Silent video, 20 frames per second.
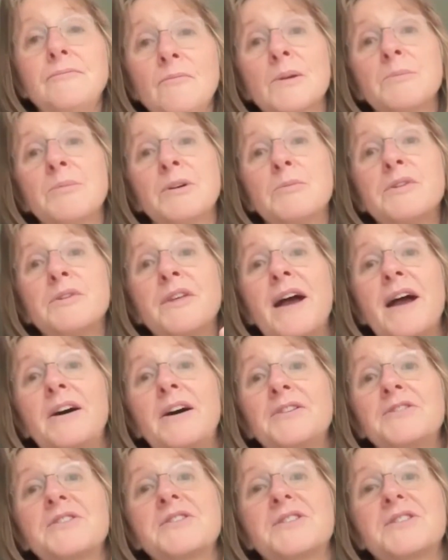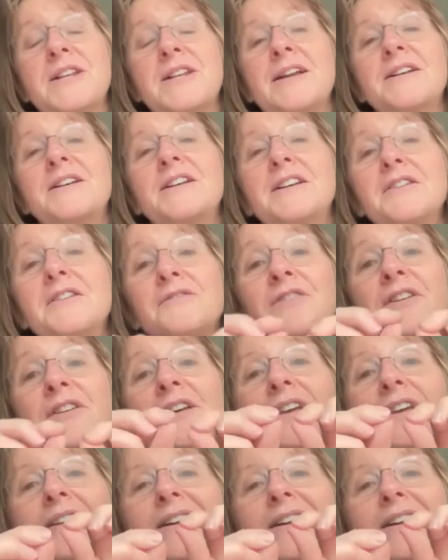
but with that understanding of the